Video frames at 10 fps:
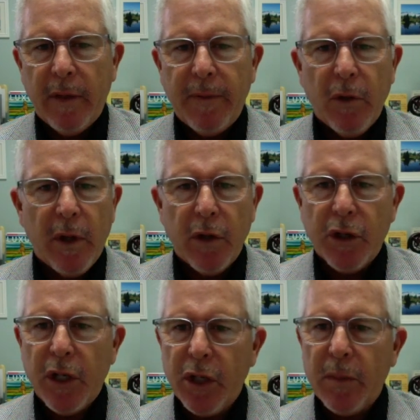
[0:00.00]
that if you're
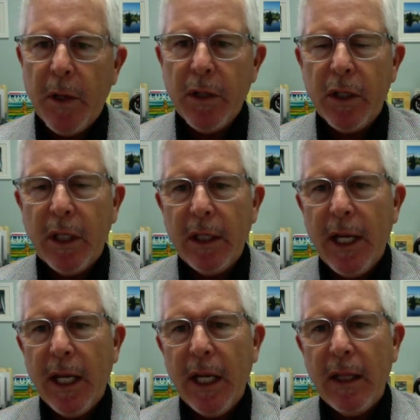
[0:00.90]
there 6 months and a
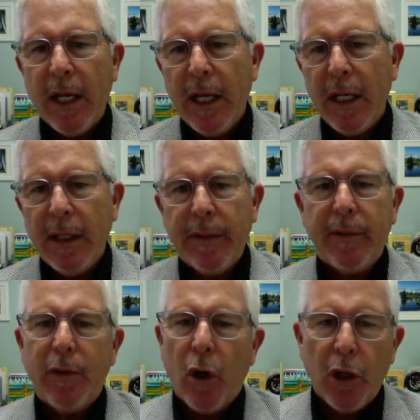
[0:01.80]
day,
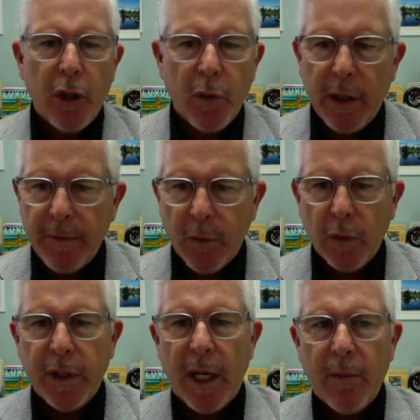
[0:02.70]
they call you a
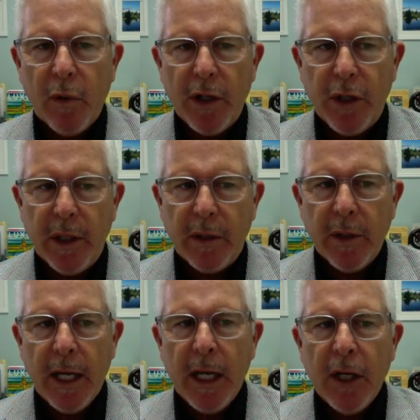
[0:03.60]
full-time
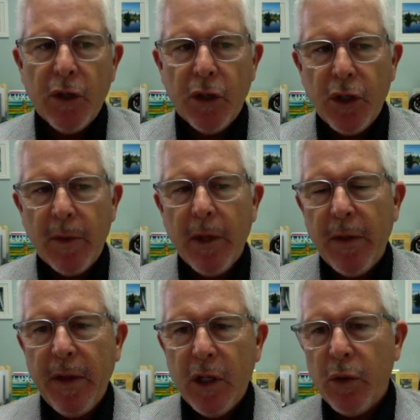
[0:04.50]
resident. So some
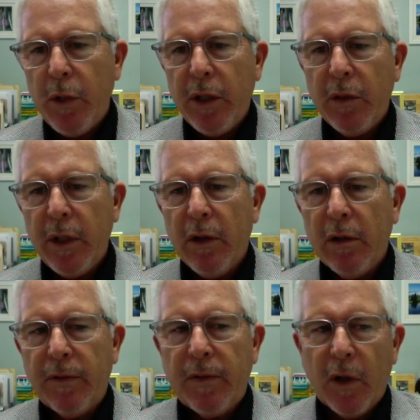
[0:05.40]
of the things we do
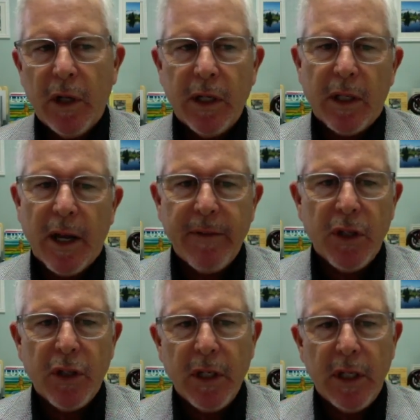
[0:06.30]
here in Florida is
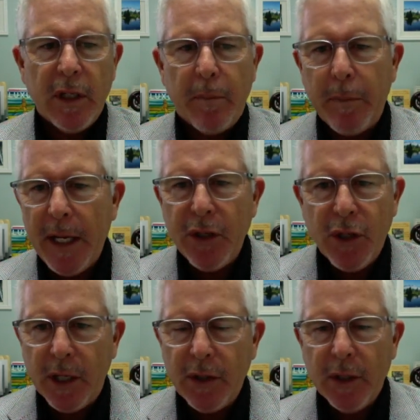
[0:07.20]
obviously the
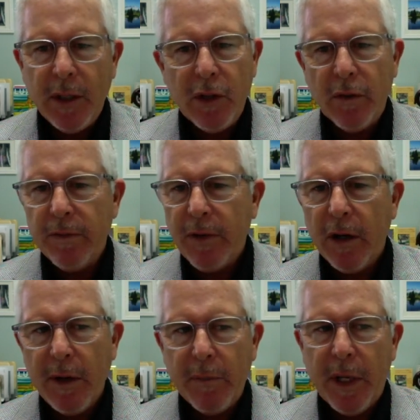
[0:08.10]
basics, and these are
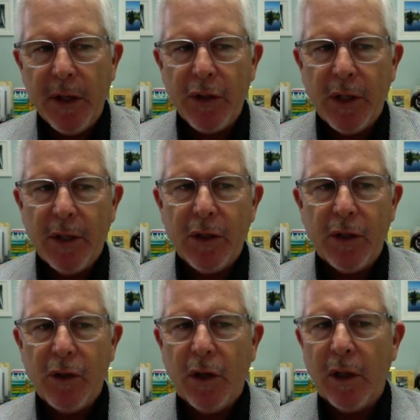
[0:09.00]
very
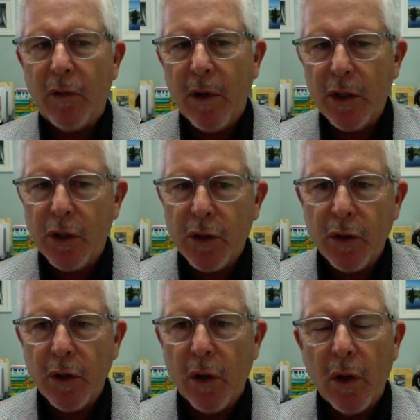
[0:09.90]
basics, is you're going to
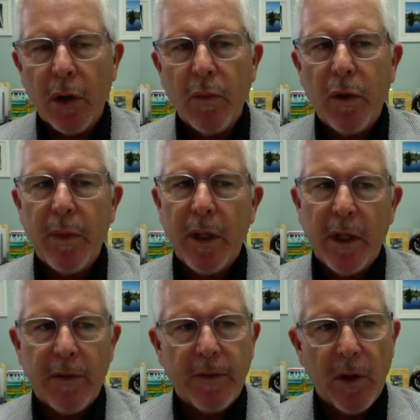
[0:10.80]
register your
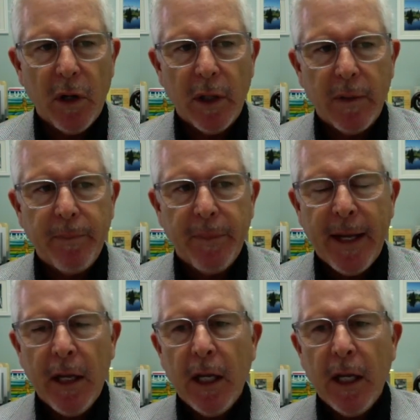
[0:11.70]
automobile in Florida.